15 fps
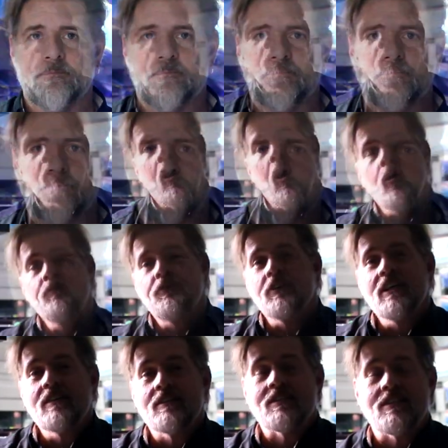So
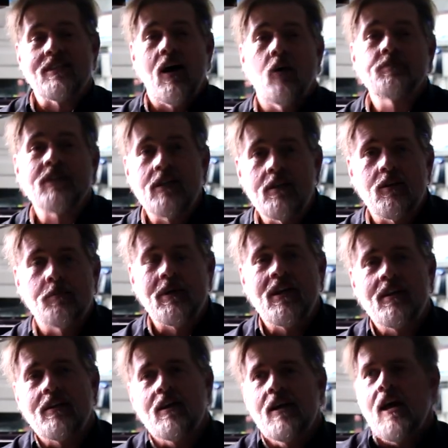hopefully this has helped a little
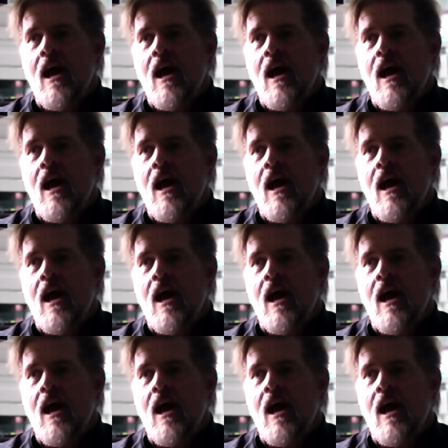bit.